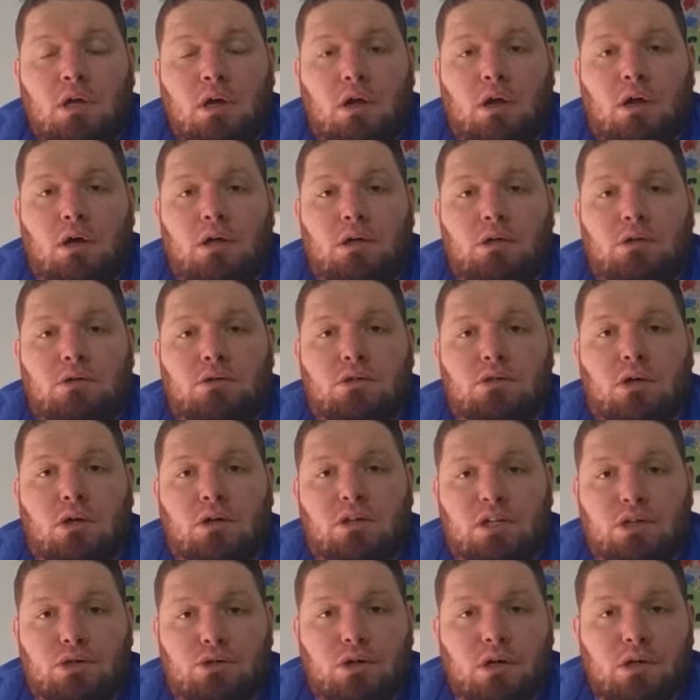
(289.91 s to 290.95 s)
and I
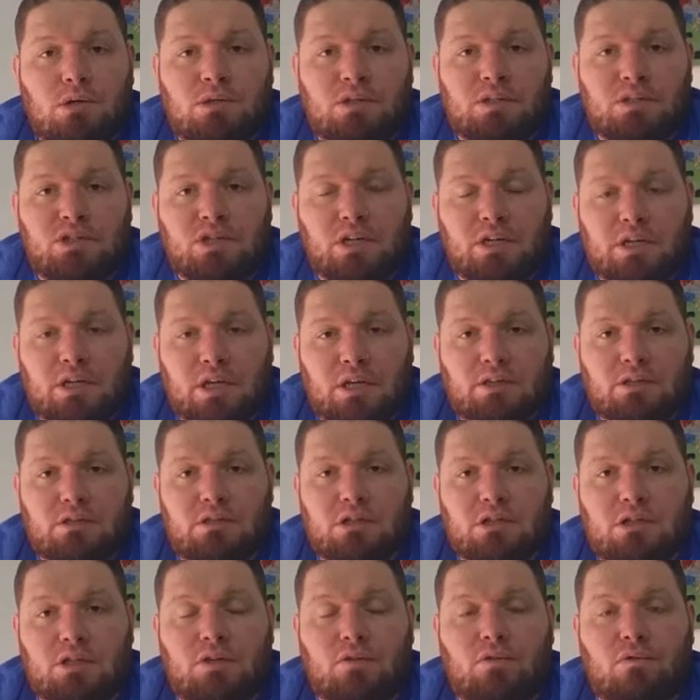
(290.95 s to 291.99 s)
didn't notice any
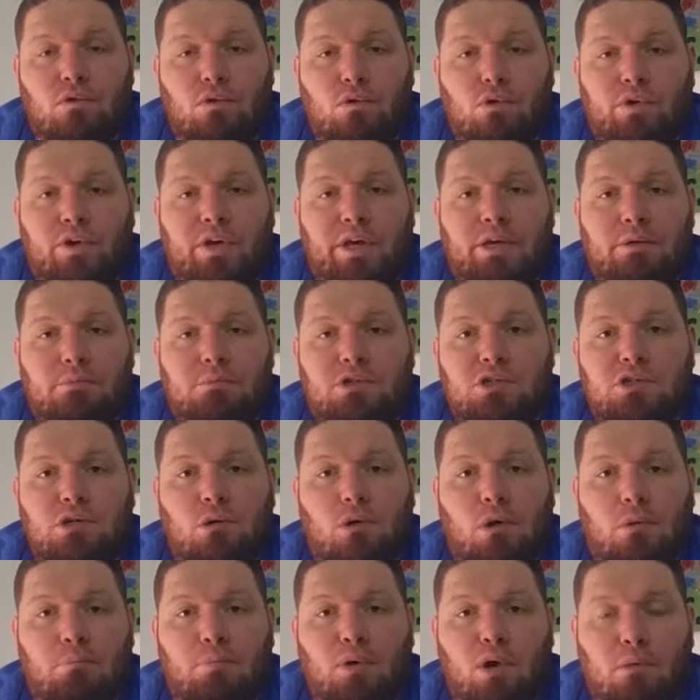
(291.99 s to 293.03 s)
N64 games,
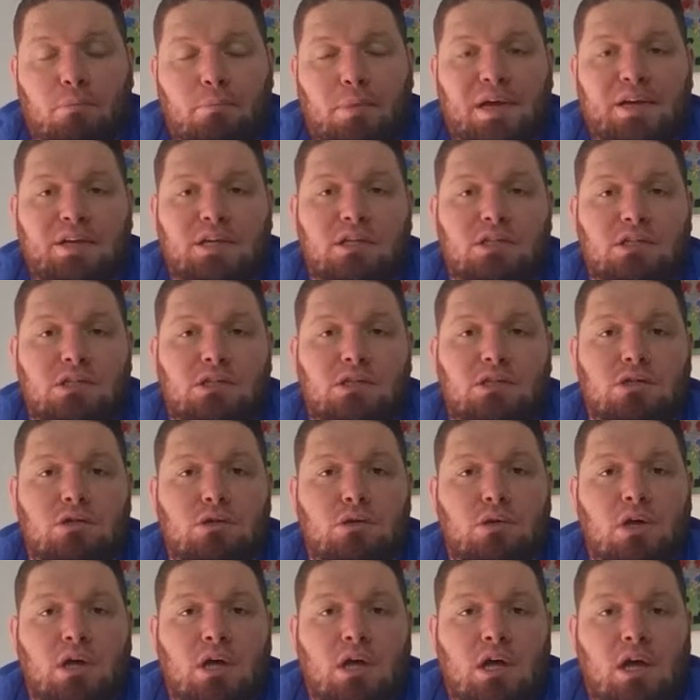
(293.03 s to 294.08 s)
so I popped back in
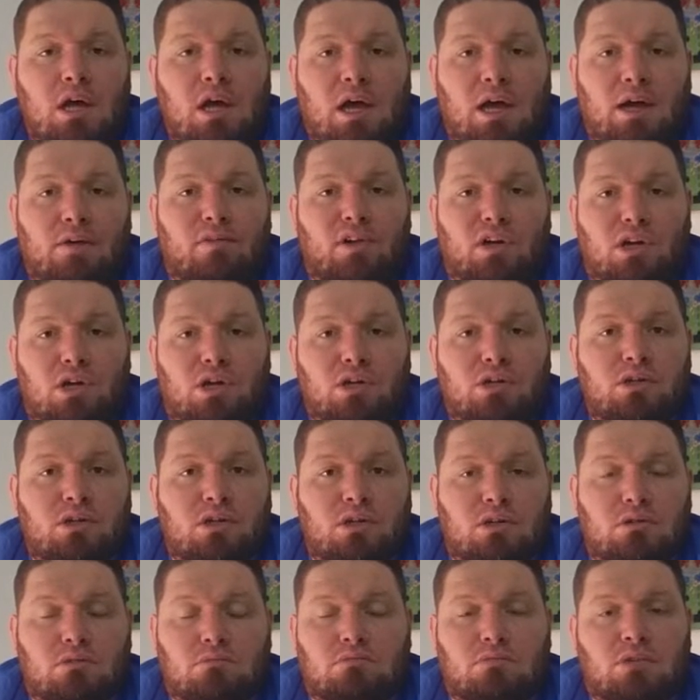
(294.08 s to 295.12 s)
to have a look,
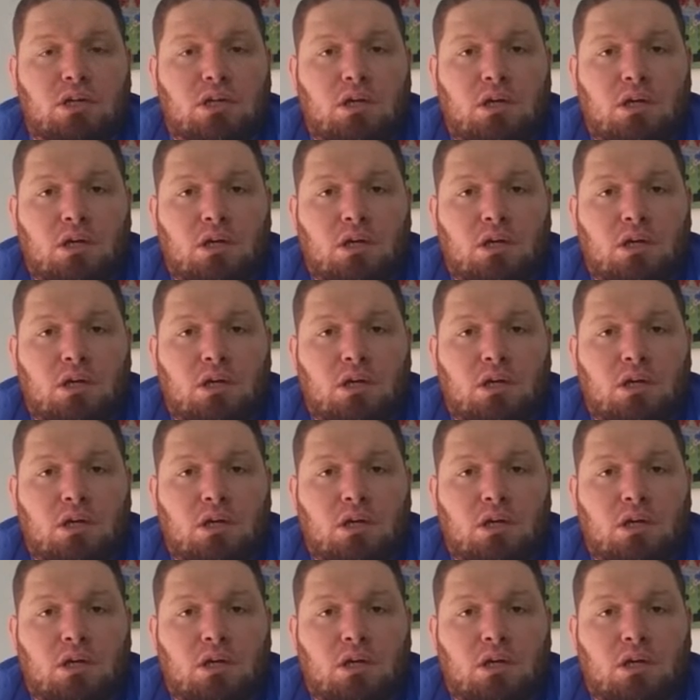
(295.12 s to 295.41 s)
and